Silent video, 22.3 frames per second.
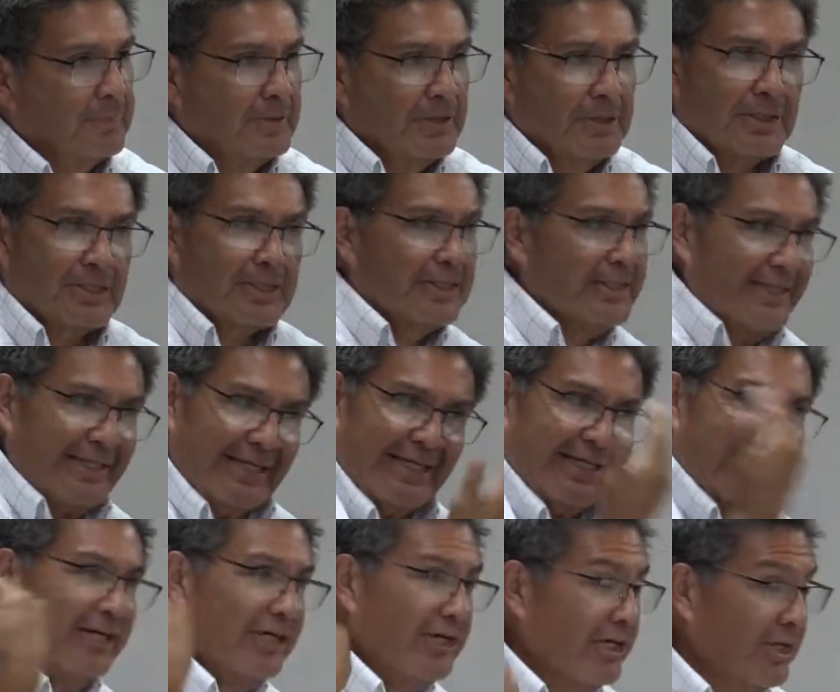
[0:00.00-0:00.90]
Just
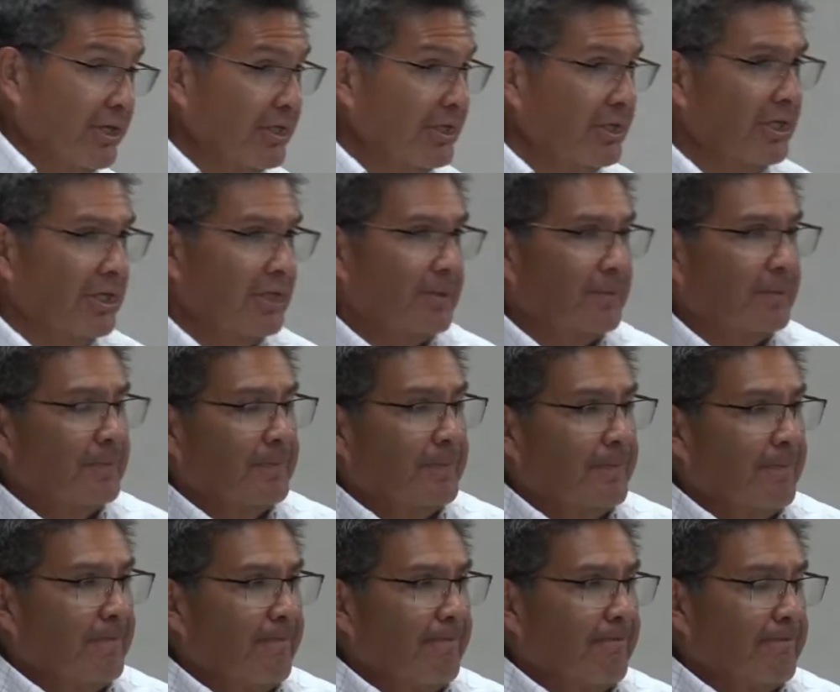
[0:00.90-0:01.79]
get in there and go.
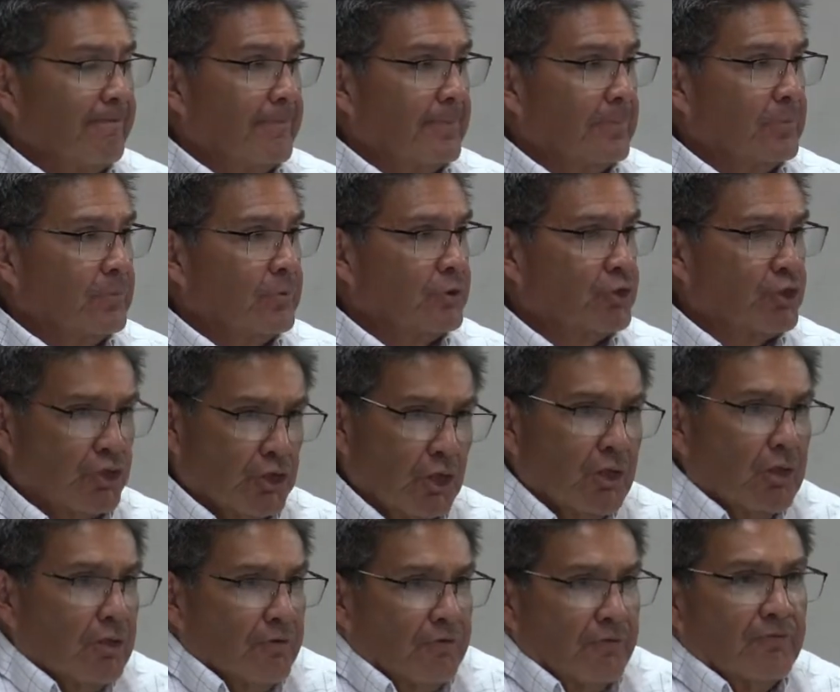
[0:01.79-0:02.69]

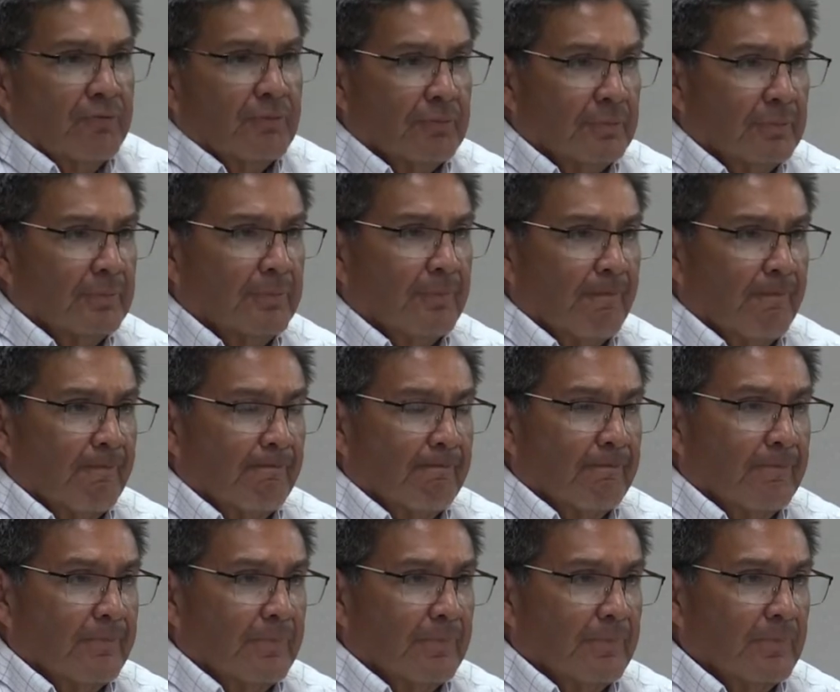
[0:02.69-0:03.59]
Serve.
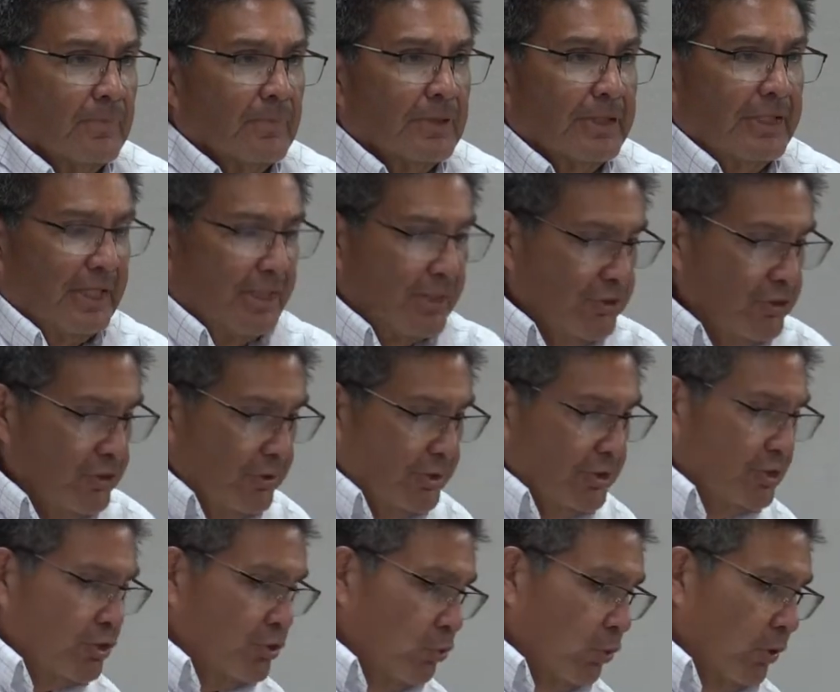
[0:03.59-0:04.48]
Get into
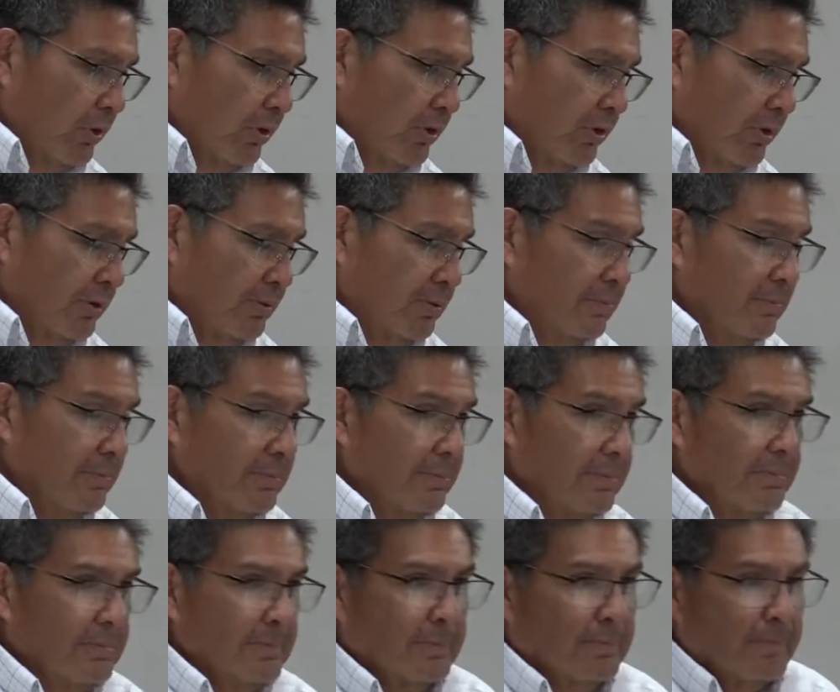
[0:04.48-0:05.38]
His Word.
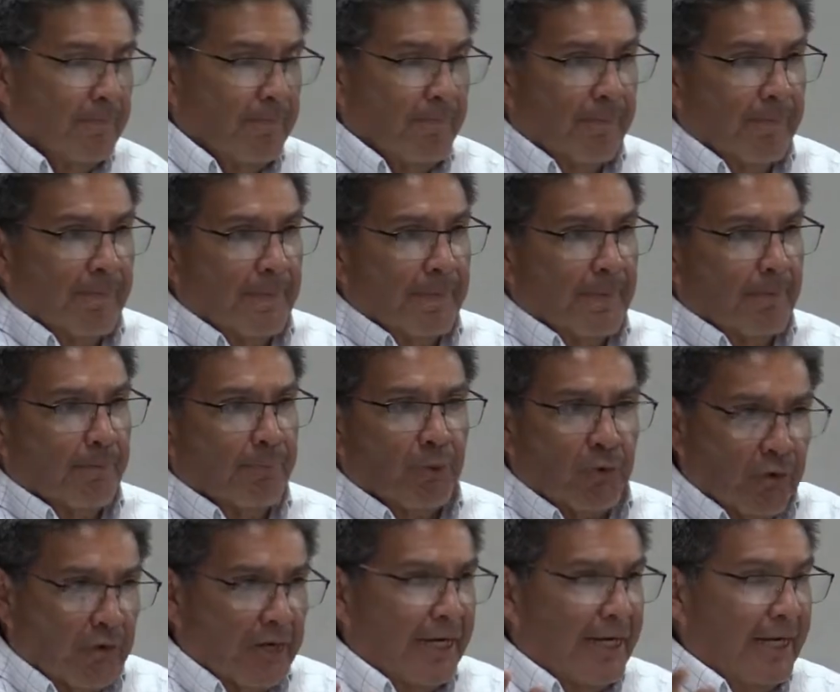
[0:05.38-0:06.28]

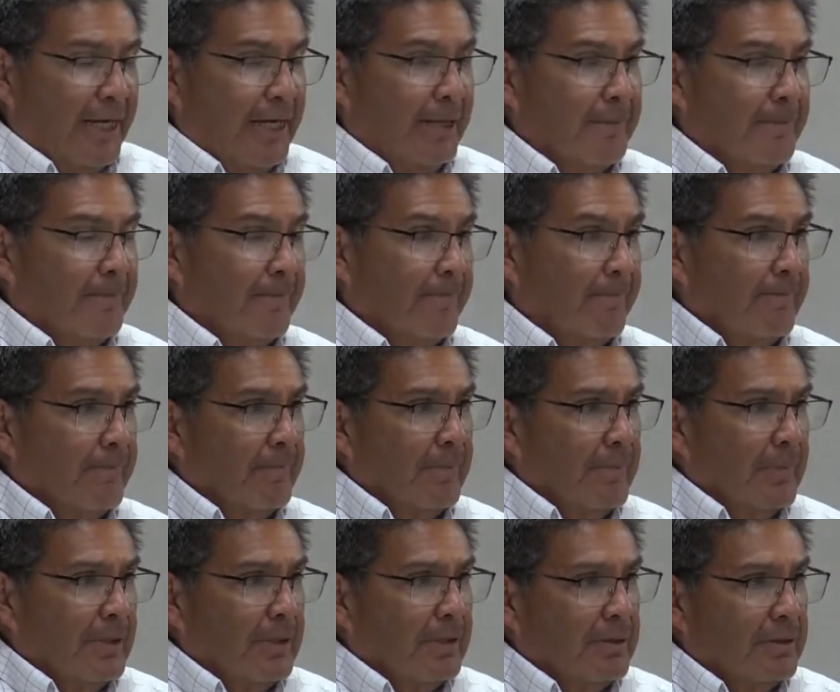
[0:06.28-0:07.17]
Pray.
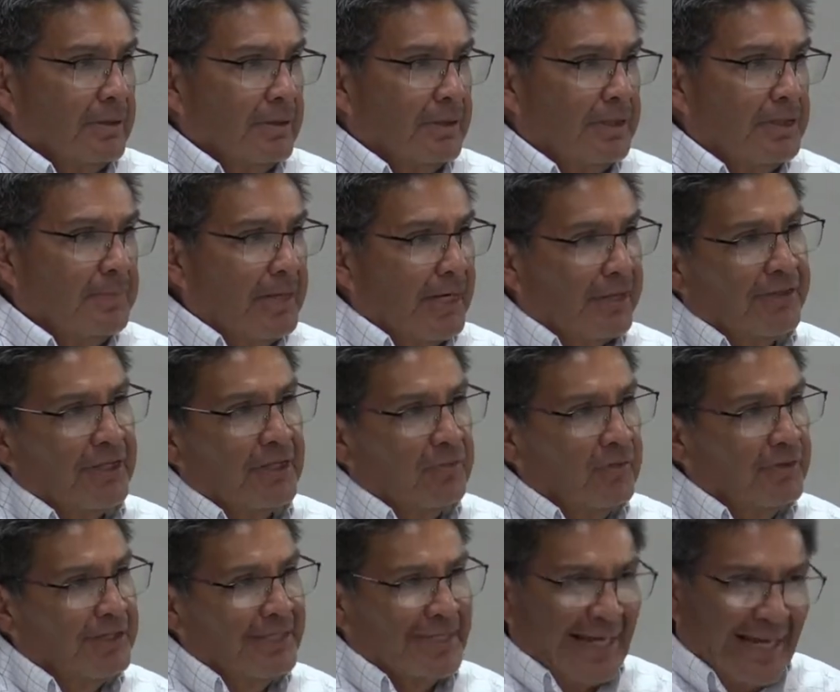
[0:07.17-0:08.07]
And you might think,
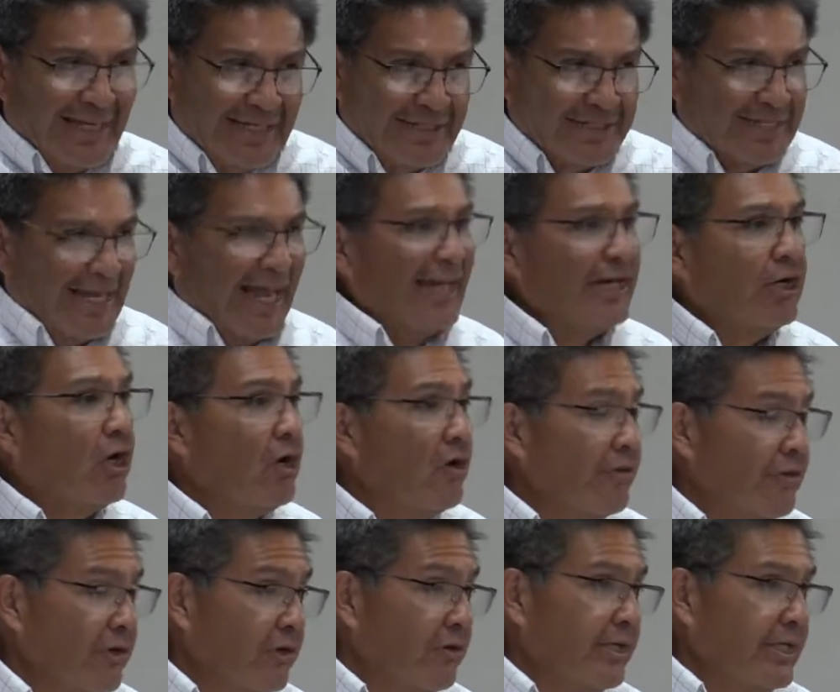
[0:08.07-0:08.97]
well, that, is that
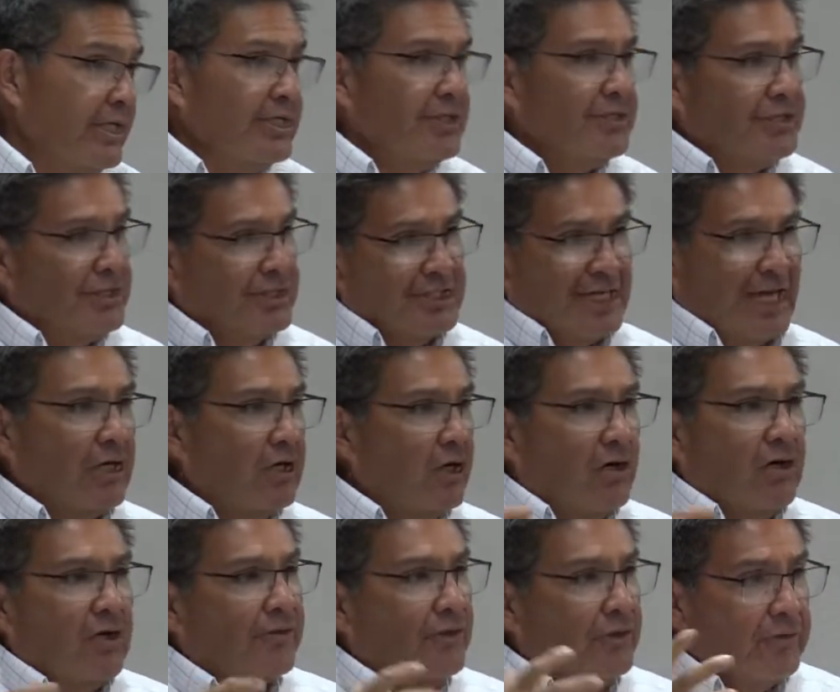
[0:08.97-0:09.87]
all there is? Is that
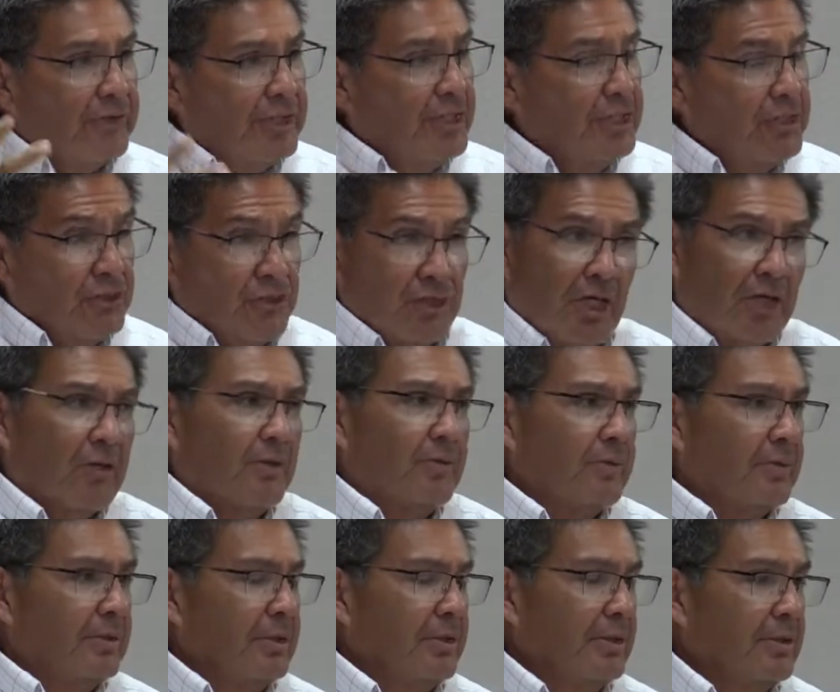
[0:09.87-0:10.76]
all there is?
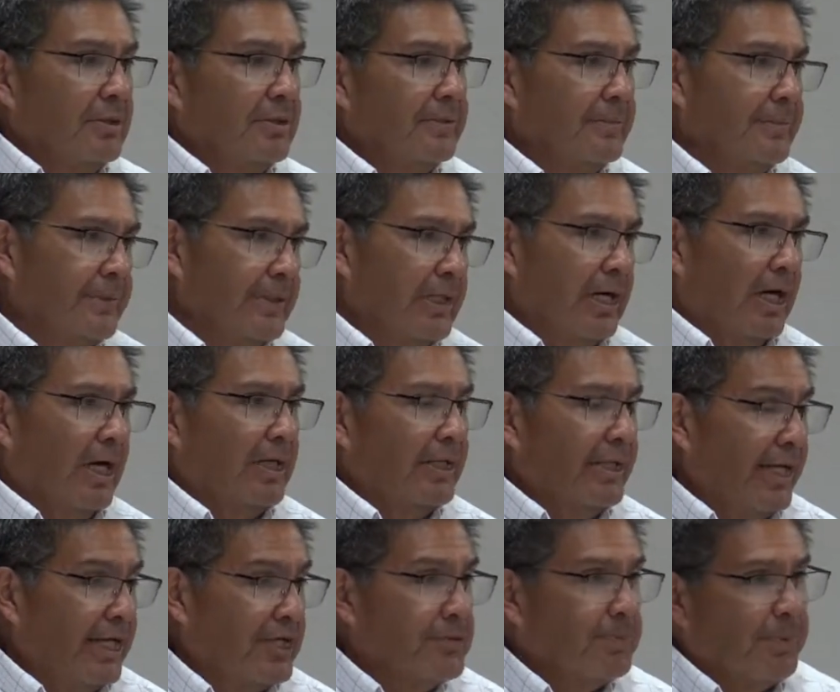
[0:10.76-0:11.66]
No. God
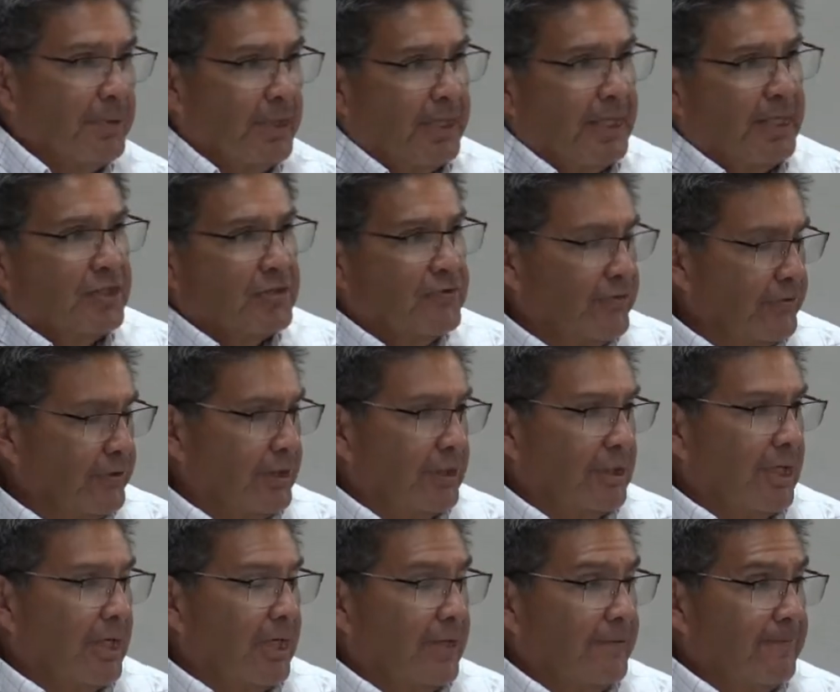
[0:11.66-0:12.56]
has plans for your
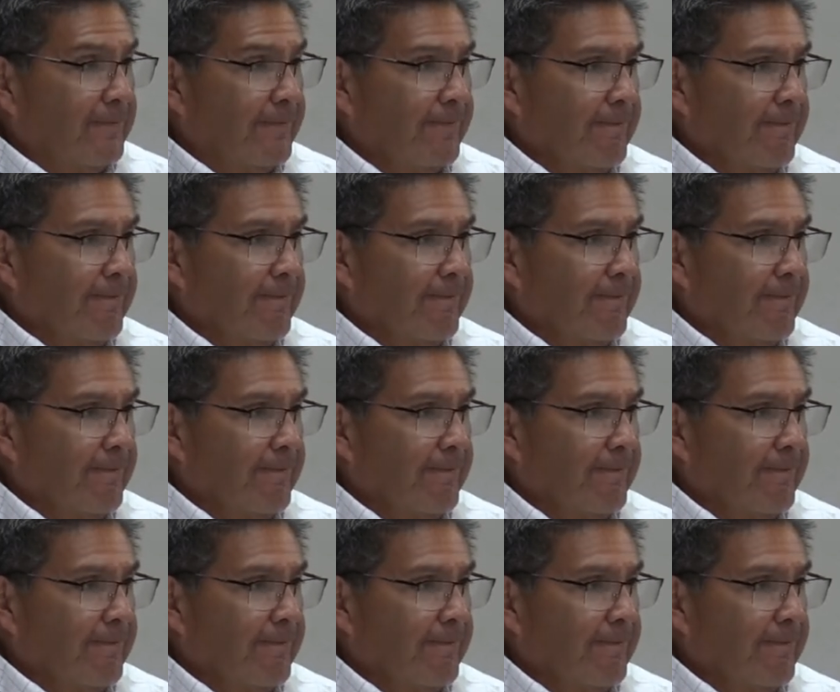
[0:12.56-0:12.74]
life.